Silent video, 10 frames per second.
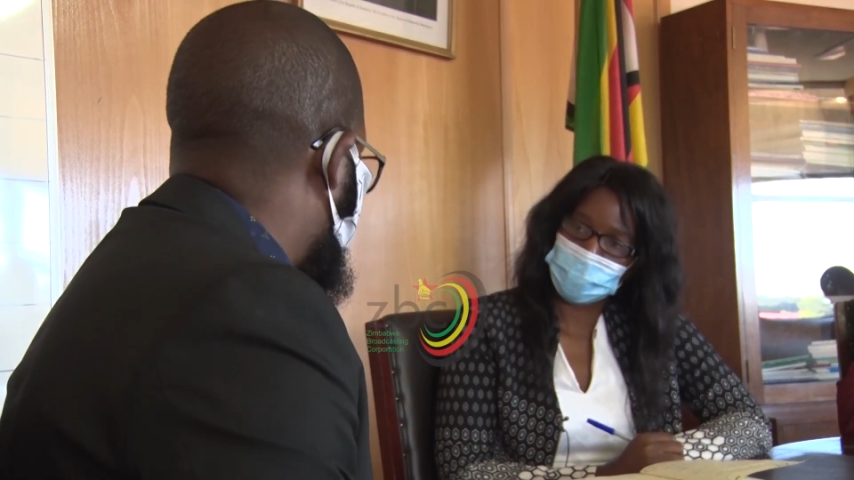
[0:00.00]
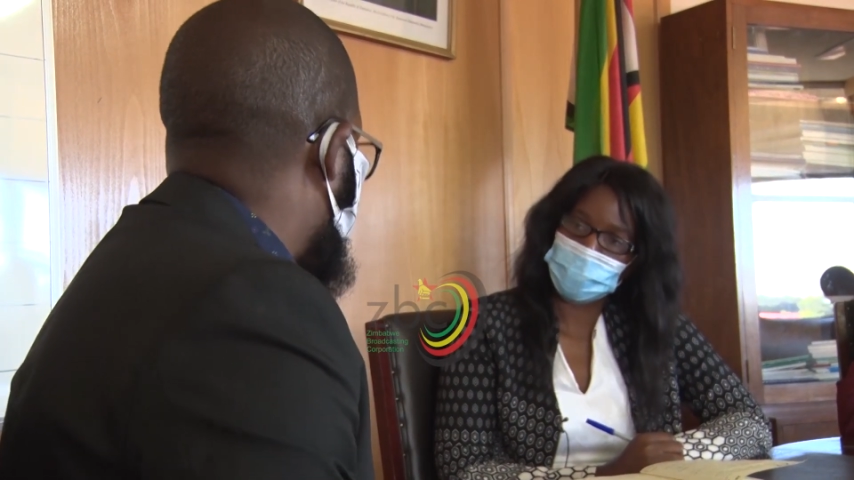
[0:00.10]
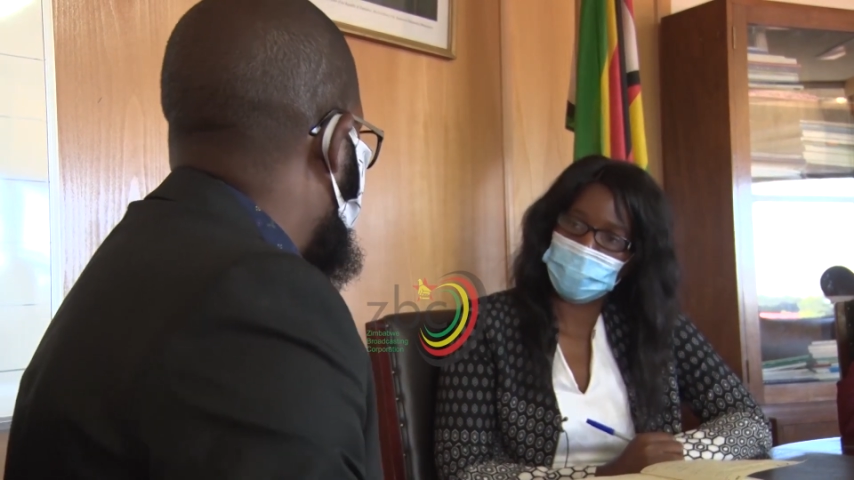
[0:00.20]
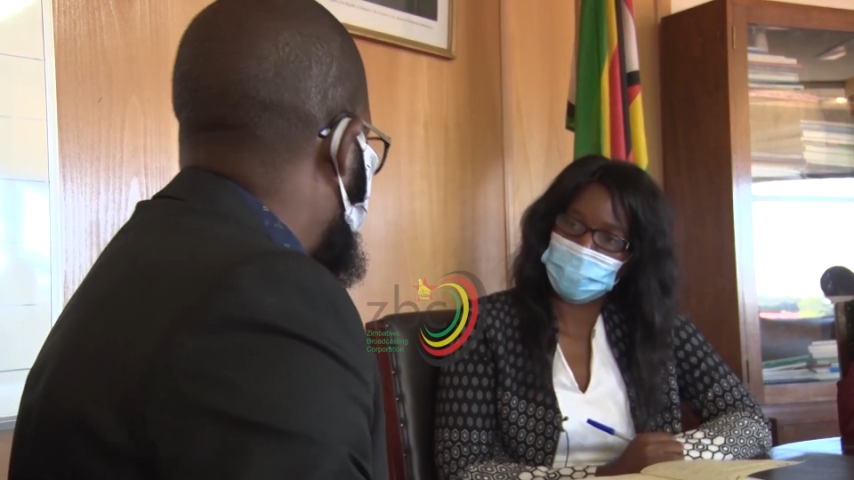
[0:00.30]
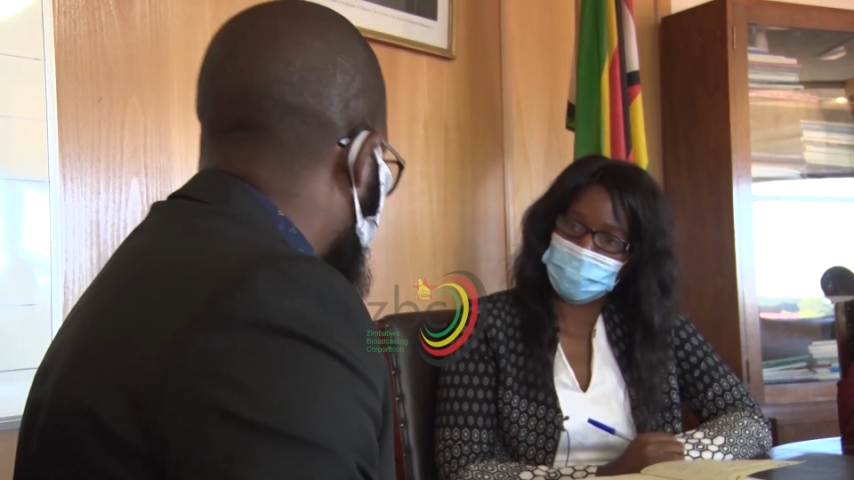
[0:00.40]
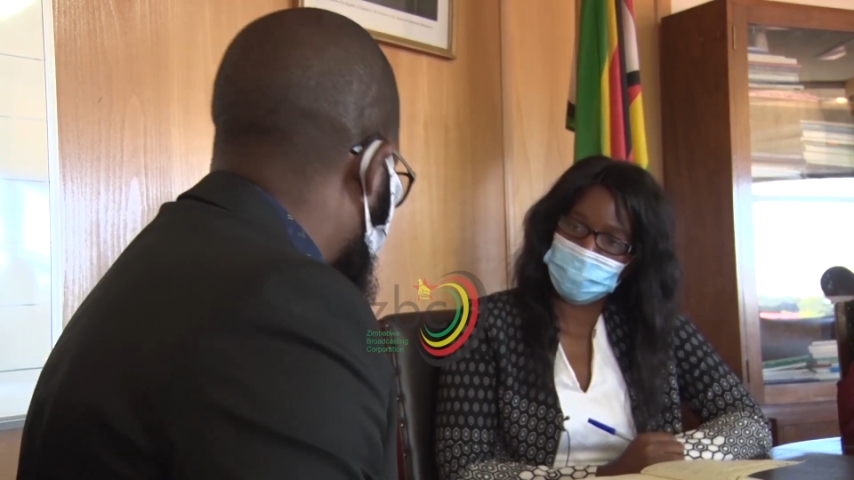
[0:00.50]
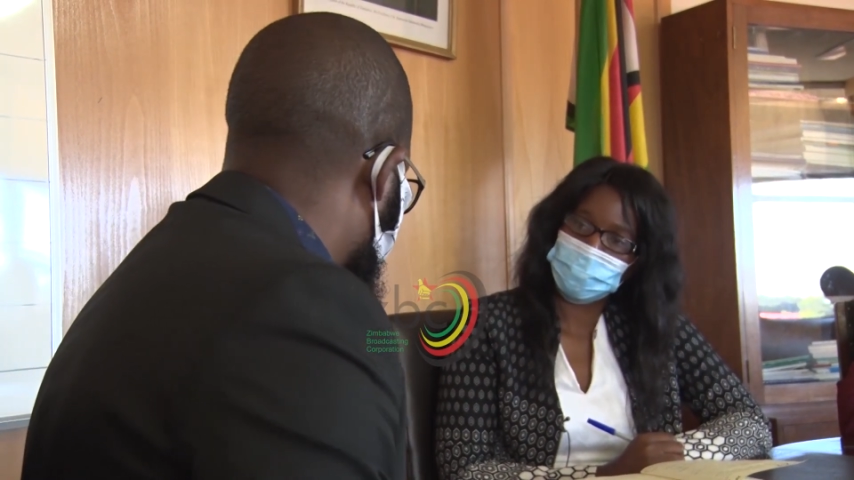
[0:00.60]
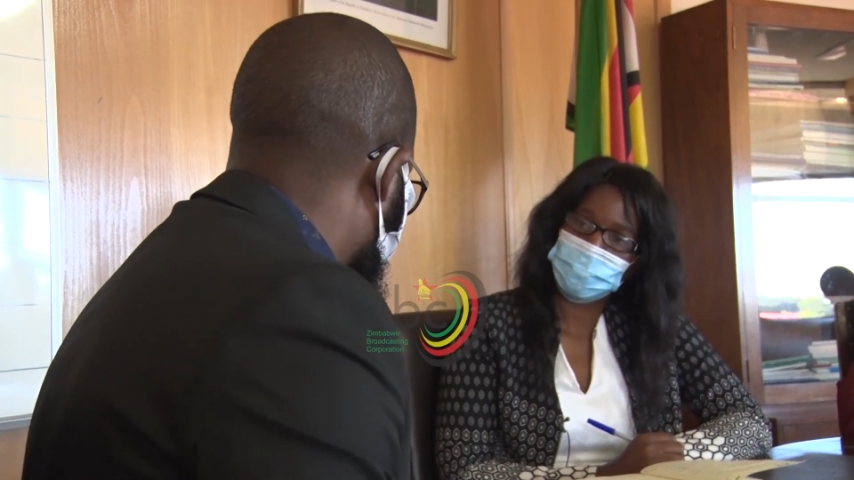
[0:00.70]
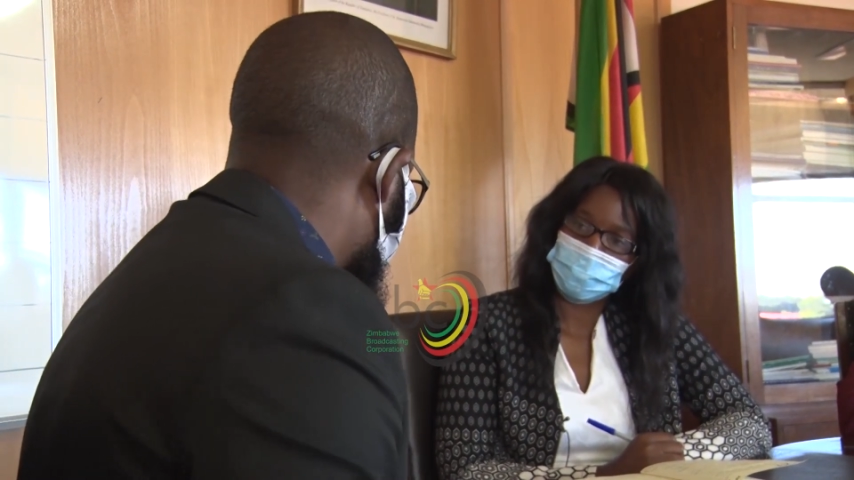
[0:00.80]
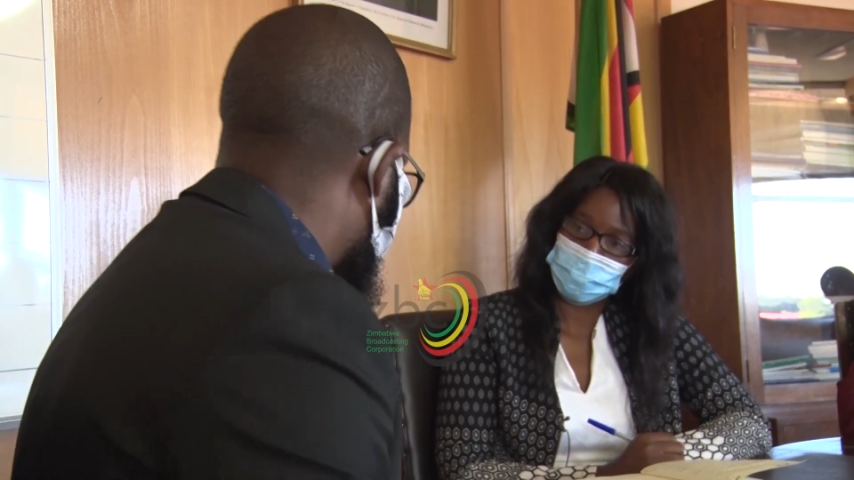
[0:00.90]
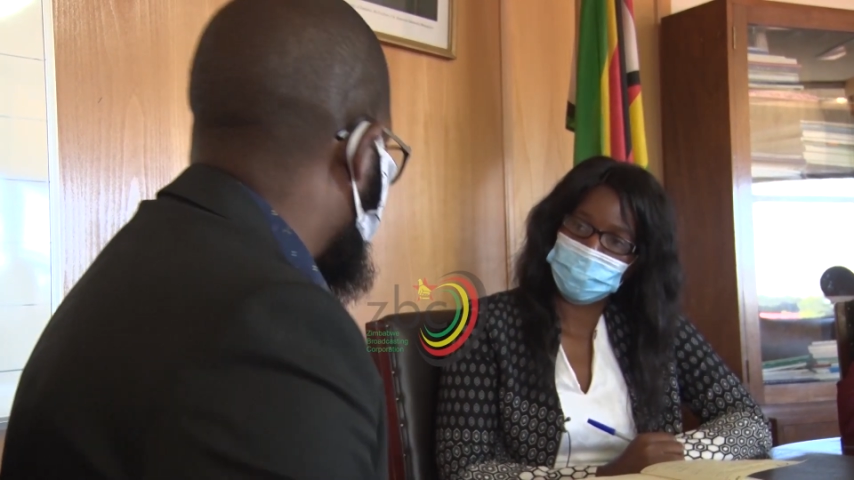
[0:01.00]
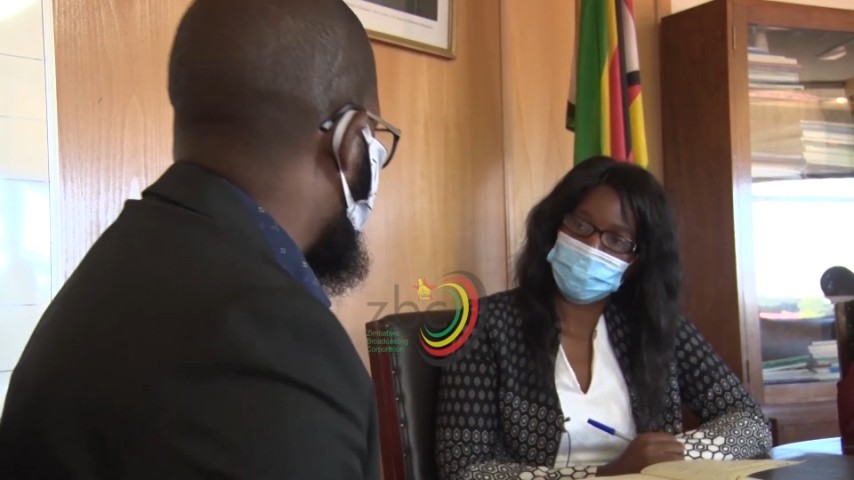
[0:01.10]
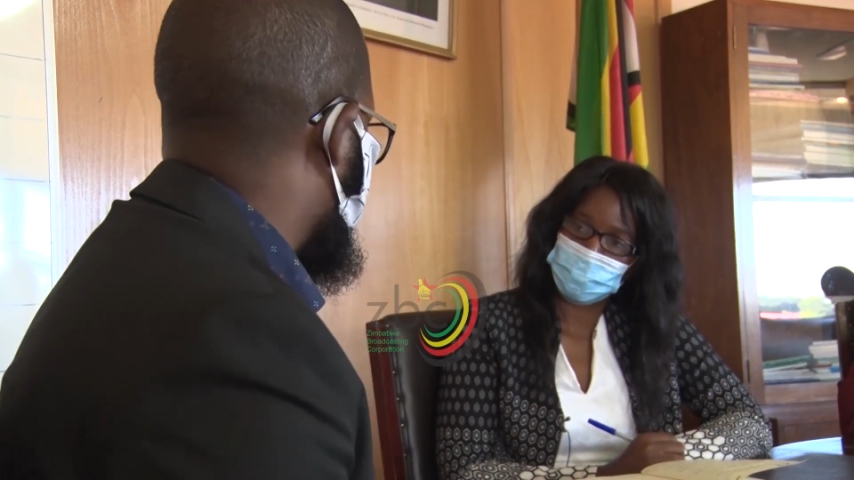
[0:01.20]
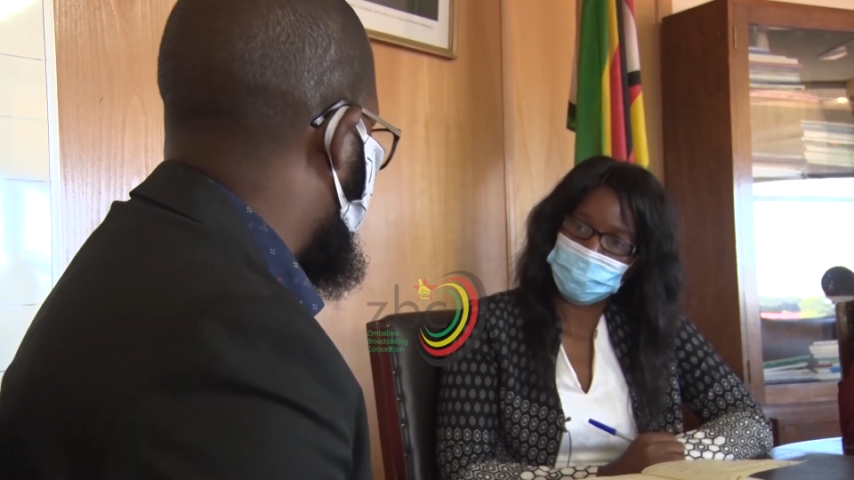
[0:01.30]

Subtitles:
So that's a lot of